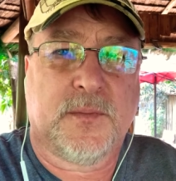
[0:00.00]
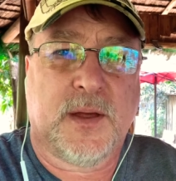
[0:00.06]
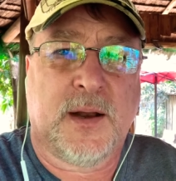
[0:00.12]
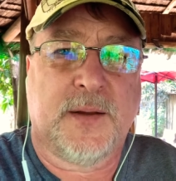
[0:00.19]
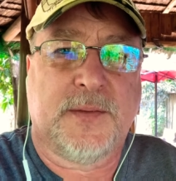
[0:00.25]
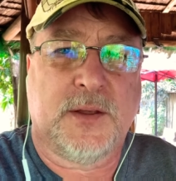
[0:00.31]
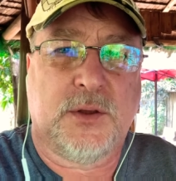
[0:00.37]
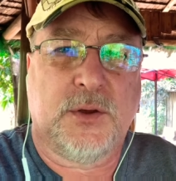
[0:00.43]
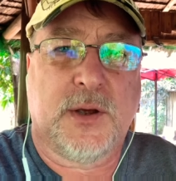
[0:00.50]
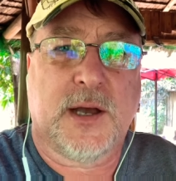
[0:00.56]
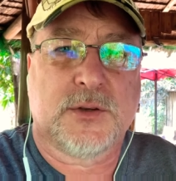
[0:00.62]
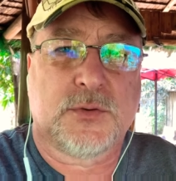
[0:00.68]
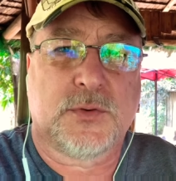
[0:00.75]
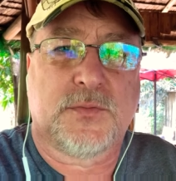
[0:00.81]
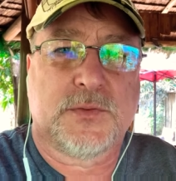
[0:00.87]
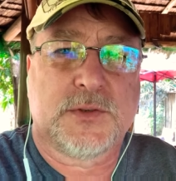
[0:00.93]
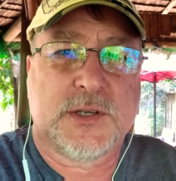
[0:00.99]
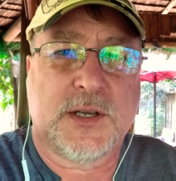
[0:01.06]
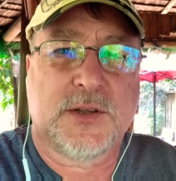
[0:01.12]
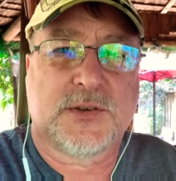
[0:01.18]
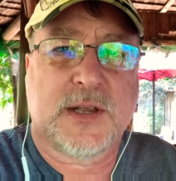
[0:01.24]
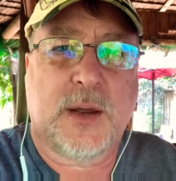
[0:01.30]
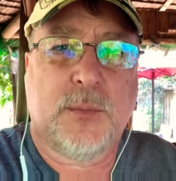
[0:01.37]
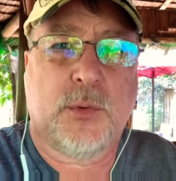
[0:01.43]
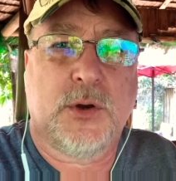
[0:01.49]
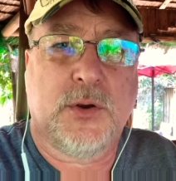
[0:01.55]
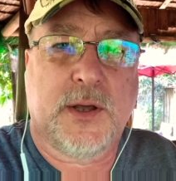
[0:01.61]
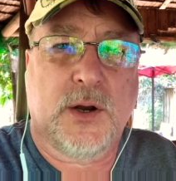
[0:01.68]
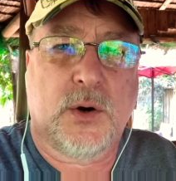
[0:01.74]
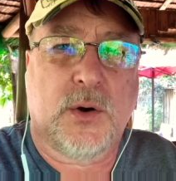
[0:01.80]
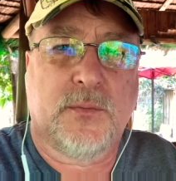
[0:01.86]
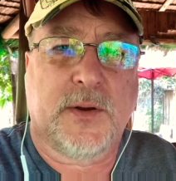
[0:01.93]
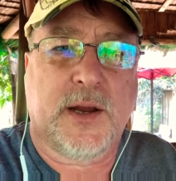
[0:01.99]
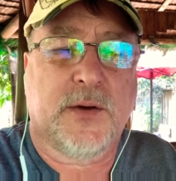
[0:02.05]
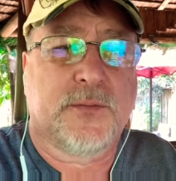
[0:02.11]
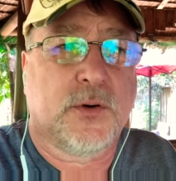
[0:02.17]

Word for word: And I think you guys will see the same when you get over here.